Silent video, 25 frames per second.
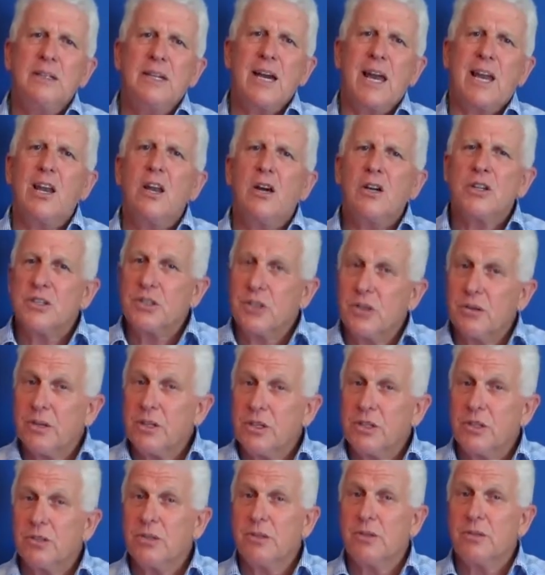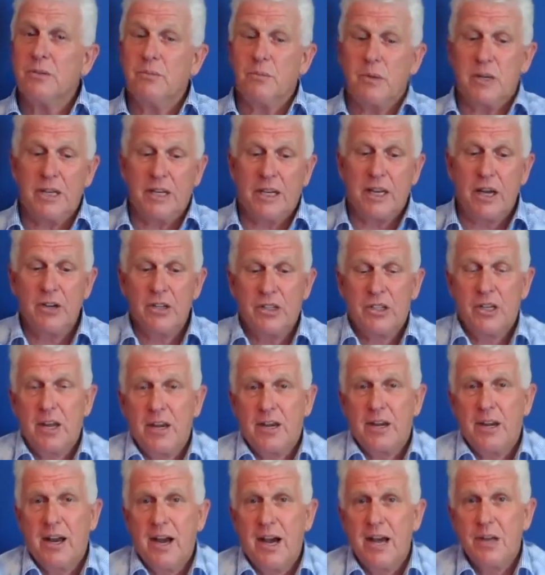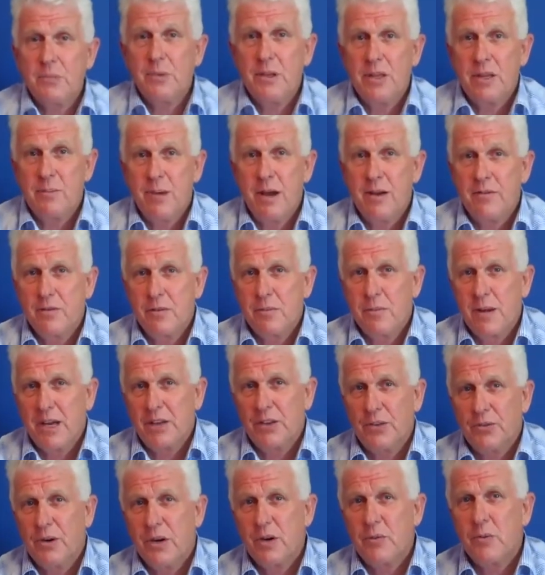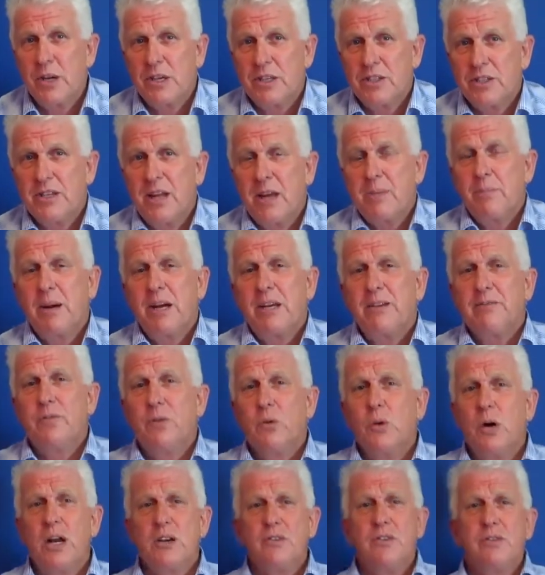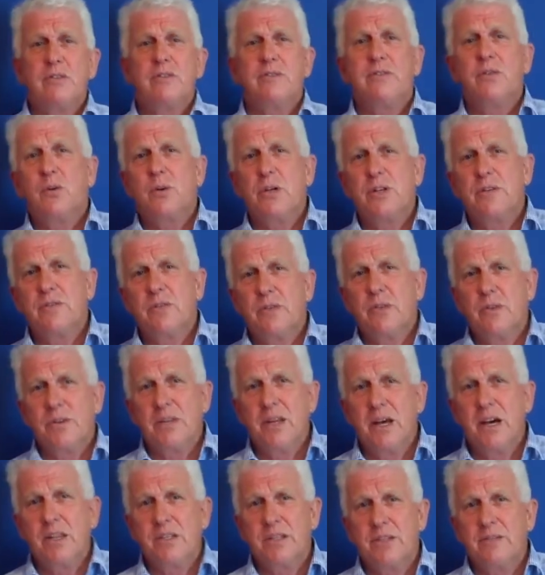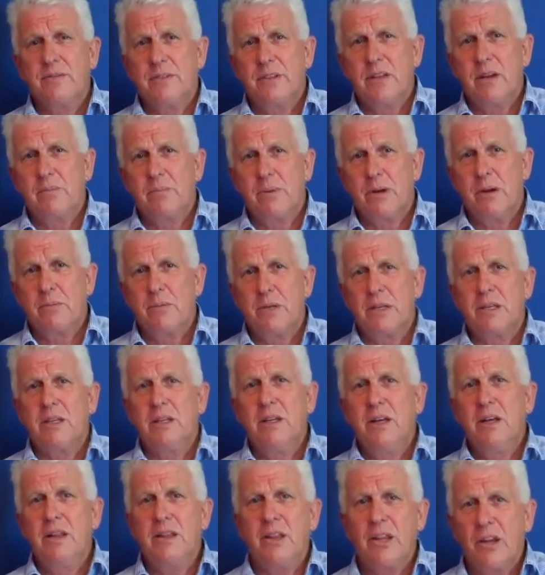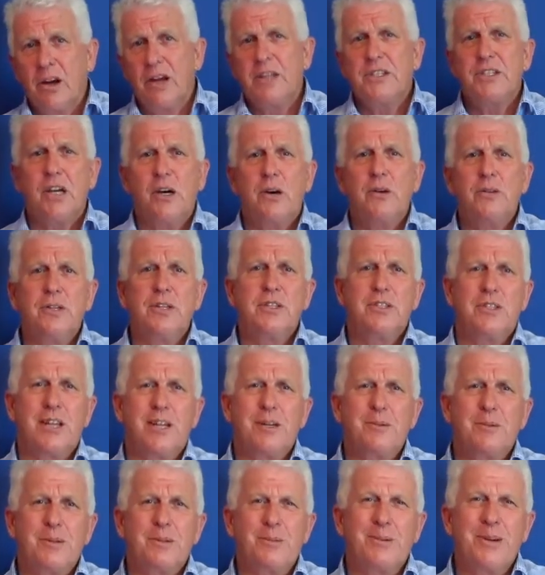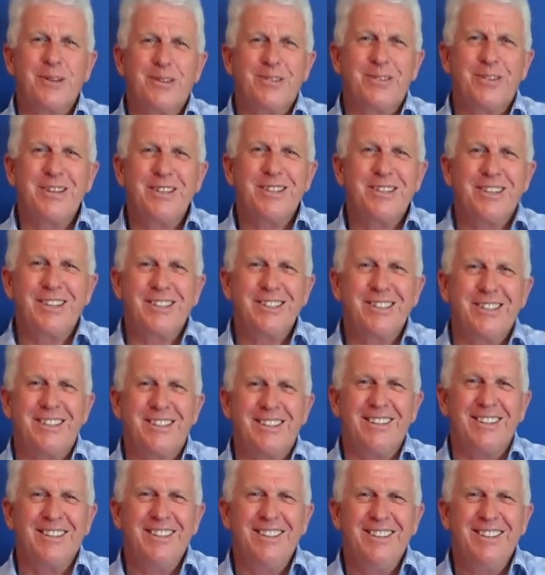Cut a long story short, we negotiated hard with them over about 3 weeks and they paid 444,000 for that property that I told the seller was worth 360.